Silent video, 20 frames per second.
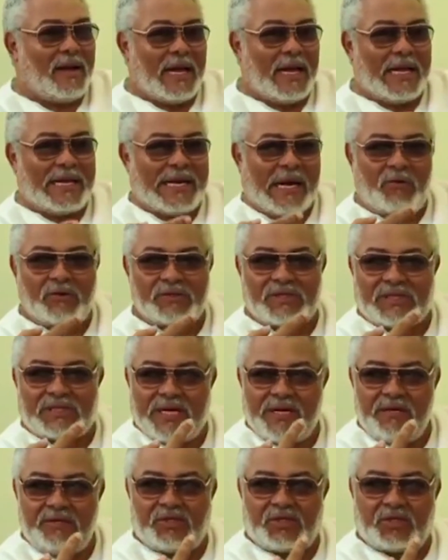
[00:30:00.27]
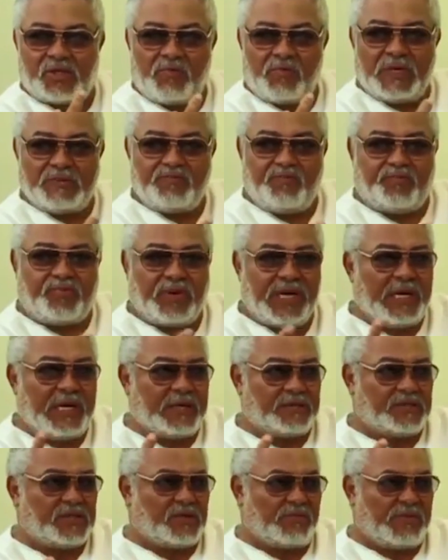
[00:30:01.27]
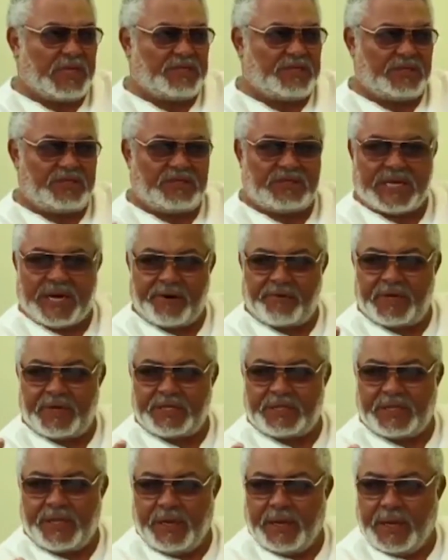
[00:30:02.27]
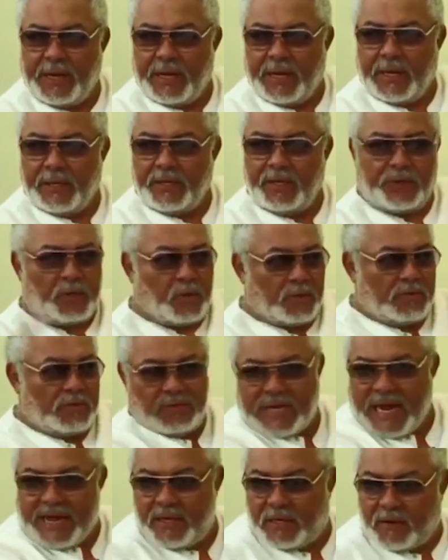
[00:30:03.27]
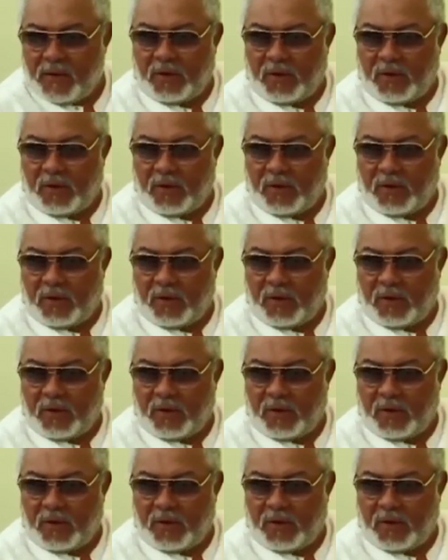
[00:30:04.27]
and I was seeing so much brilliance, so much integrity, you know, like